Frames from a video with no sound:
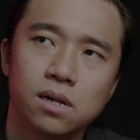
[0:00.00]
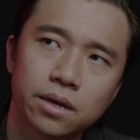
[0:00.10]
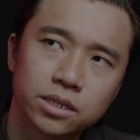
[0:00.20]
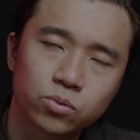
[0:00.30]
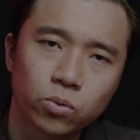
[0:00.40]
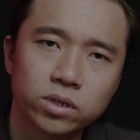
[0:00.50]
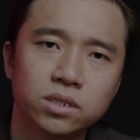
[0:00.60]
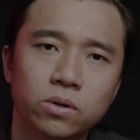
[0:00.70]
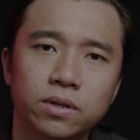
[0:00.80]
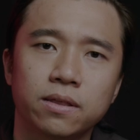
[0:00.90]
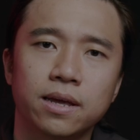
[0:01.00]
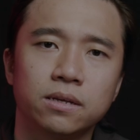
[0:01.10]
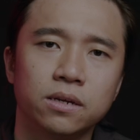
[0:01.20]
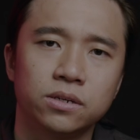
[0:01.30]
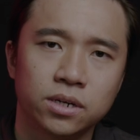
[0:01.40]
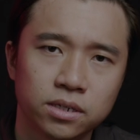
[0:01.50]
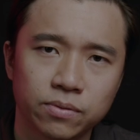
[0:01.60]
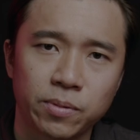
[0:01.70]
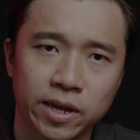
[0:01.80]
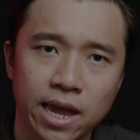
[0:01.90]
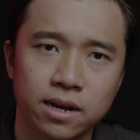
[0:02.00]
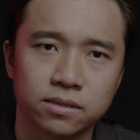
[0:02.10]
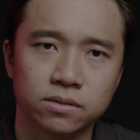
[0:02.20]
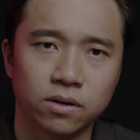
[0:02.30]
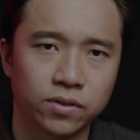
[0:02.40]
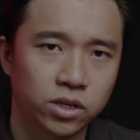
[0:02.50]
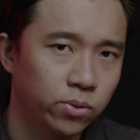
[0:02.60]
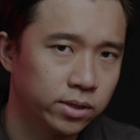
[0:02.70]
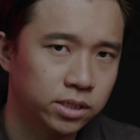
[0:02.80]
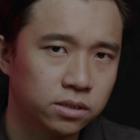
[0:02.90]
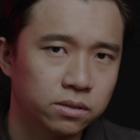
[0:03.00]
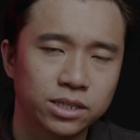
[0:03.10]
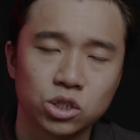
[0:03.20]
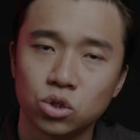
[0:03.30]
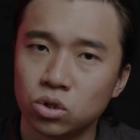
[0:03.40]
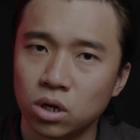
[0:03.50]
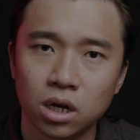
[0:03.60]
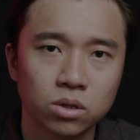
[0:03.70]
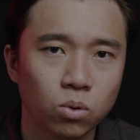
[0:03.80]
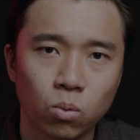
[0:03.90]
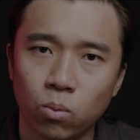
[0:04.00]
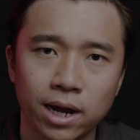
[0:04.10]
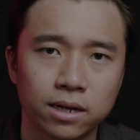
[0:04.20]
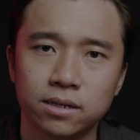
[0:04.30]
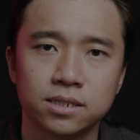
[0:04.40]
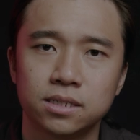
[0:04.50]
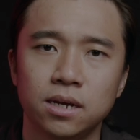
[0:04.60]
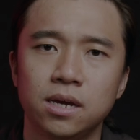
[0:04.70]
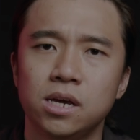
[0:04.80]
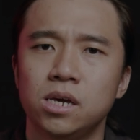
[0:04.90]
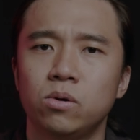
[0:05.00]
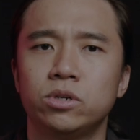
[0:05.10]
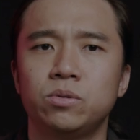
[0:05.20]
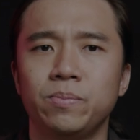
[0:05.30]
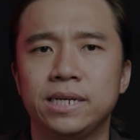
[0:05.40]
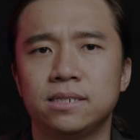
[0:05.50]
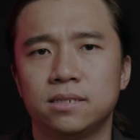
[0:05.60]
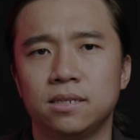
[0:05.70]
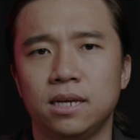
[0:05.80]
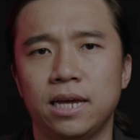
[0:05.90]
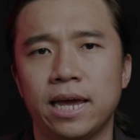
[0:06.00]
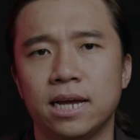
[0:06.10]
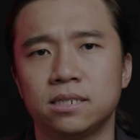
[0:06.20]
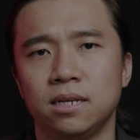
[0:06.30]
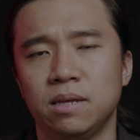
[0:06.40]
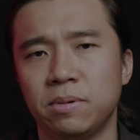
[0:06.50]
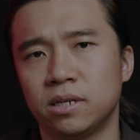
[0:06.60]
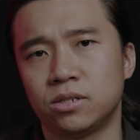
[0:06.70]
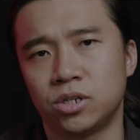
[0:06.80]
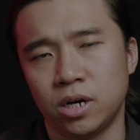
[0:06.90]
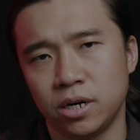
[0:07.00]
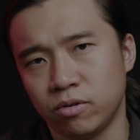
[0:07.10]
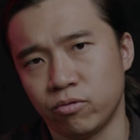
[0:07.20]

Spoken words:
It's worth noting that the internal mechanism of the QR system is not wireless, which means it has a limited turning